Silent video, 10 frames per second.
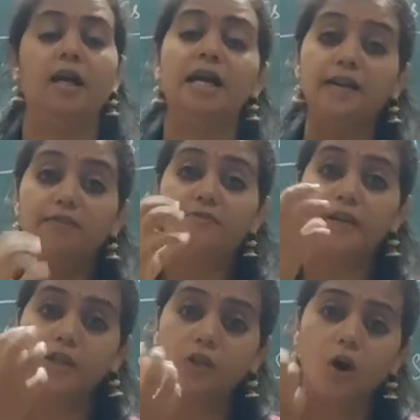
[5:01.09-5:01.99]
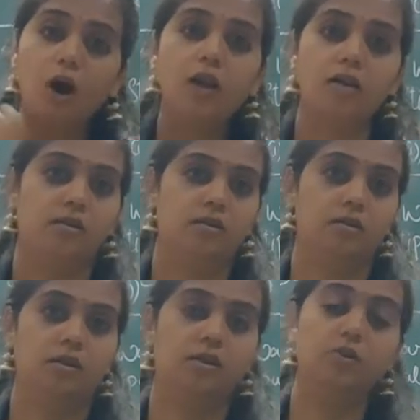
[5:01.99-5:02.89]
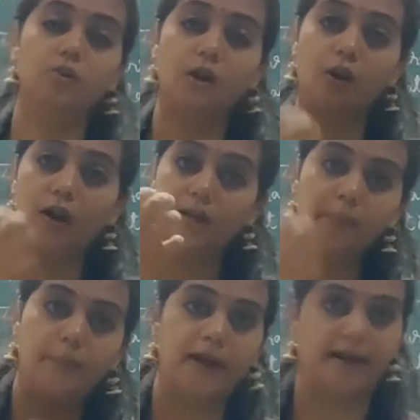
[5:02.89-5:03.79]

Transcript: If at all you cannot repair